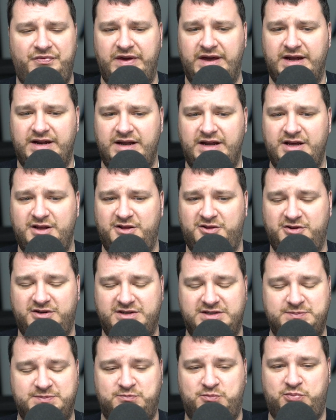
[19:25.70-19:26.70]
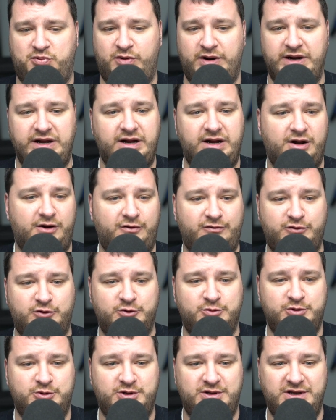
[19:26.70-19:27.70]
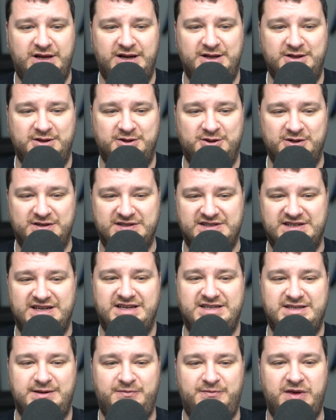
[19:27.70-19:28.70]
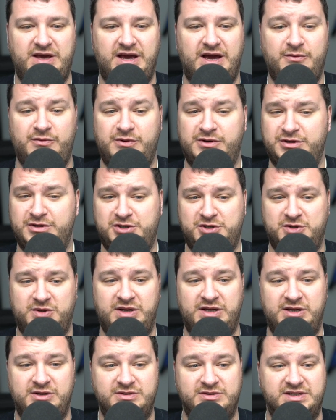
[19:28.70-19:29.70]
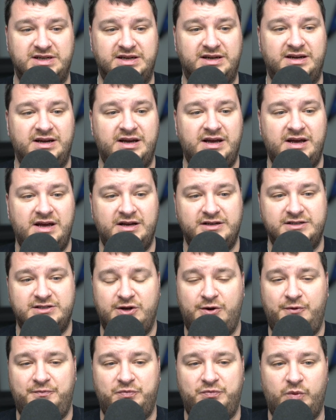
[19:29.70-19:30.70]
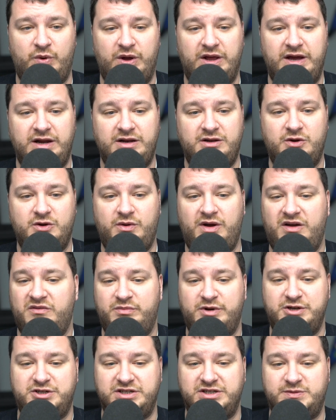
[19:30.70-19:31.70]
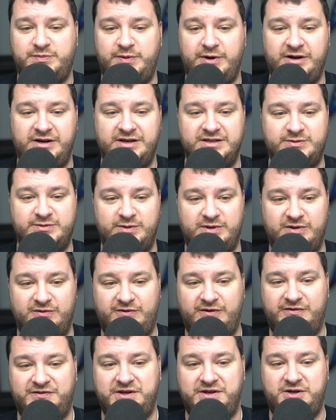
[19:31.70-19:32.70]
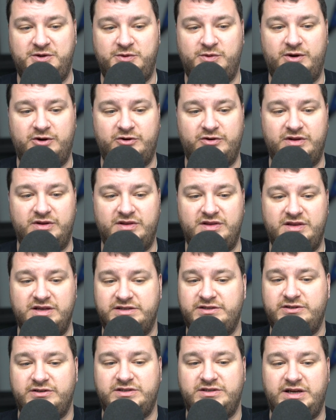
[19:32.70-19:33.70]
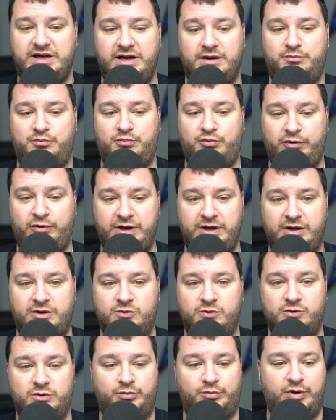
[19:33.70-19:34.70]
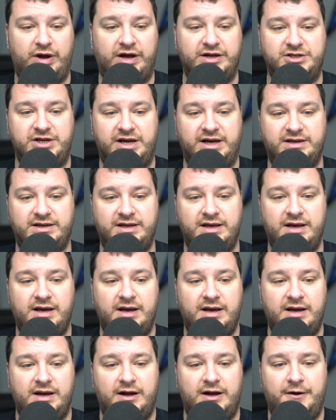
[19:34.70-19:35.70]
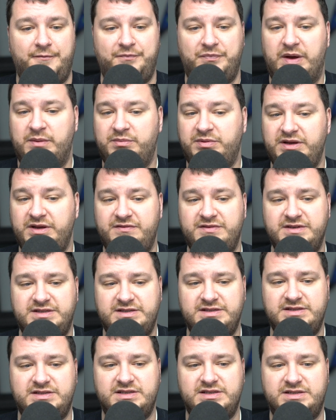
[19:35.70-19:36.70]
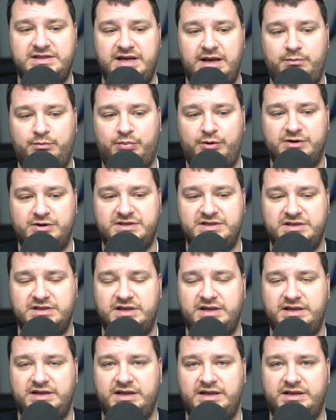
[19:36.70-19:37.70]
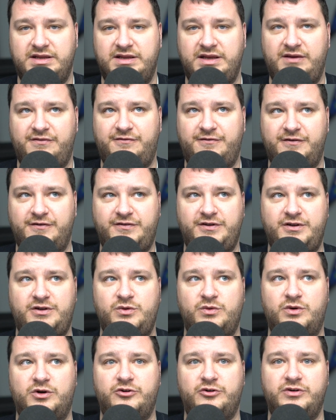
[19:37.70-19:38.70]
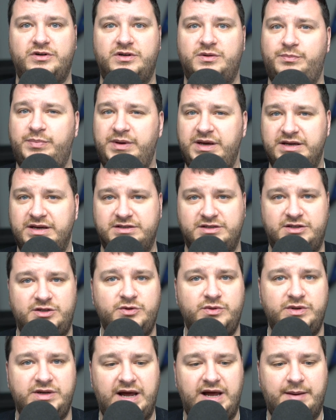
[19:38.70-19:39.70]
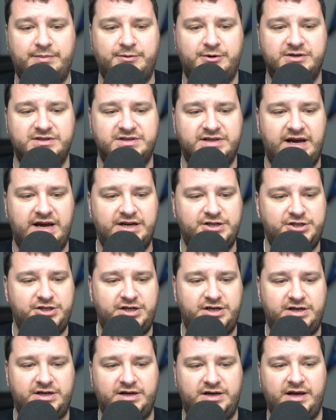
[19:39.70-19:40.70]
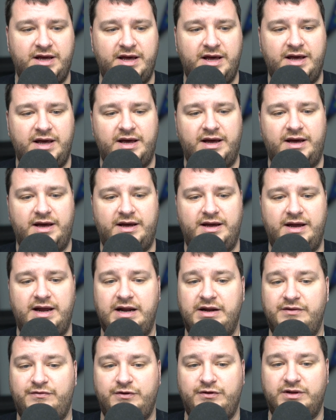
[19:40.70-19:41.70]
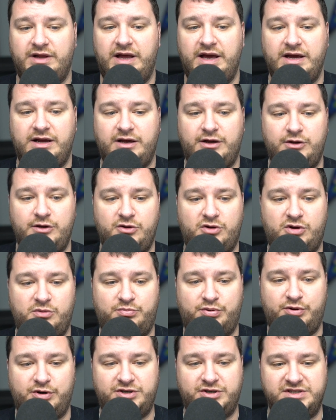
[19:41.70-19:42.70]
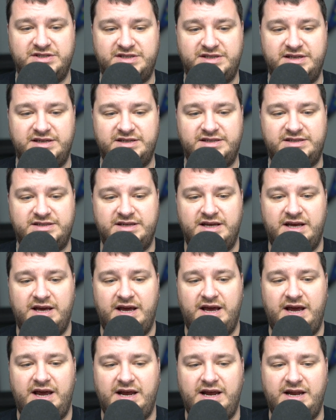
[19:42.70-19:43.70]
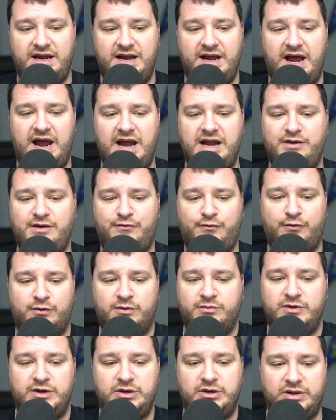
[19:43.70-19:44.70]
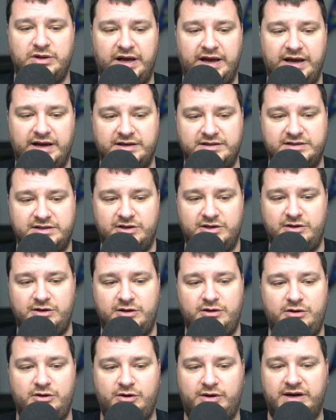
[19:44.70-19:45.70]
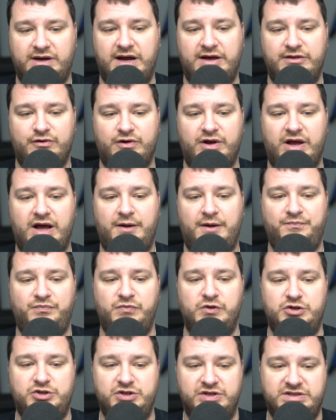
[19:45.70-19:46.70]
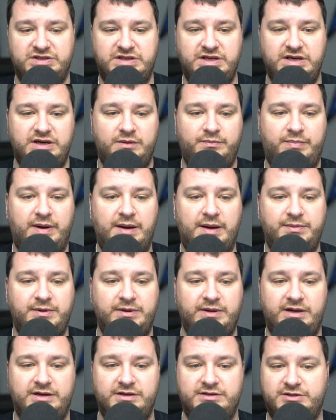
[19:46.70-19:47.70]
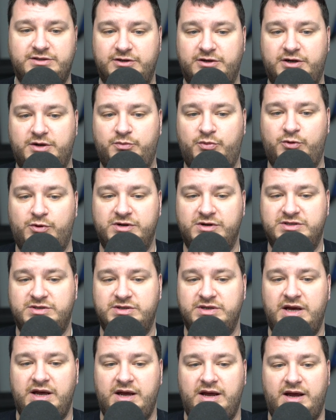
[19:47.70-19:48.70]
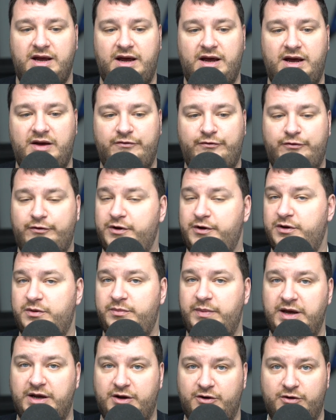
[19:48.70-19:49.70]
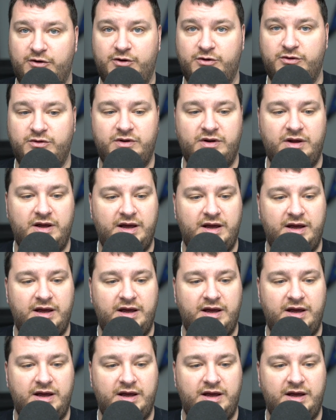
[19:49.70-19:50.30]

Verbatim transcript: And it looks pretty comfortable, and it looks like something I would enjoy using. So while I don't have much experience with the 5200, this looks like a pretty cool project. I believe this is the same person that did the 5200 to PS2 adapters last year. And if you'd like, you could purchase this in any form that you'd like. So you could either get just the unpopulated circuit boards for you to make your own,